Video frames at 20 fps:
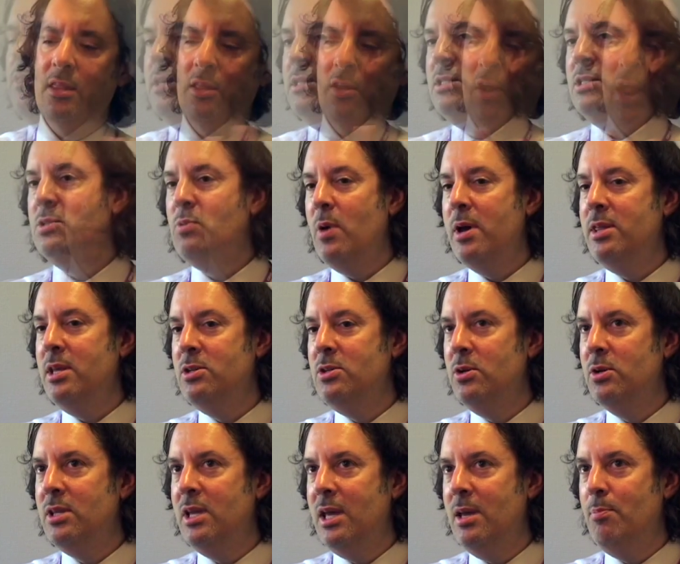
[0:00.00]
This is why they
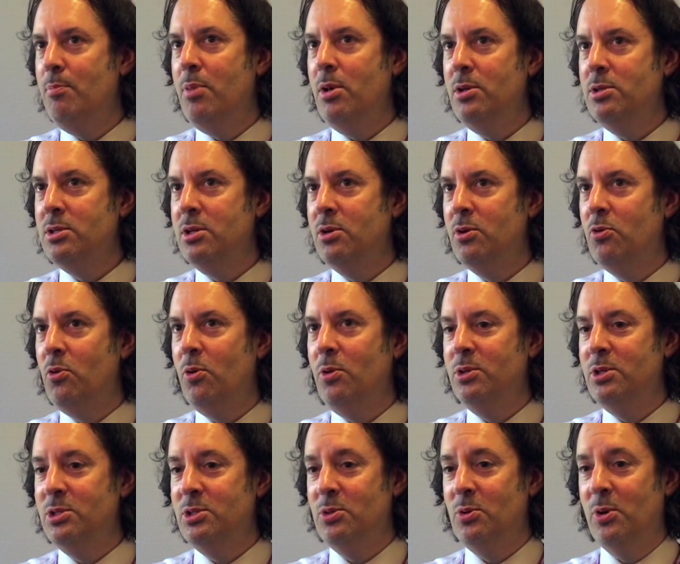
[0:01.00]
took the impulse control
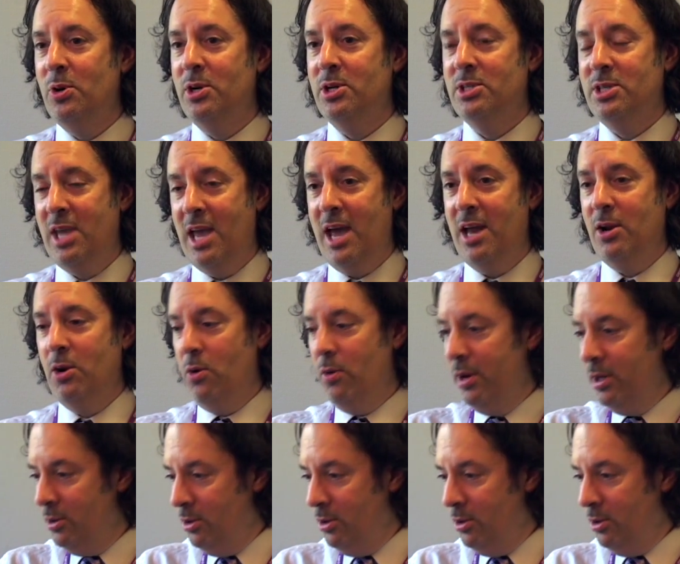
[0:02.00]
disorders category,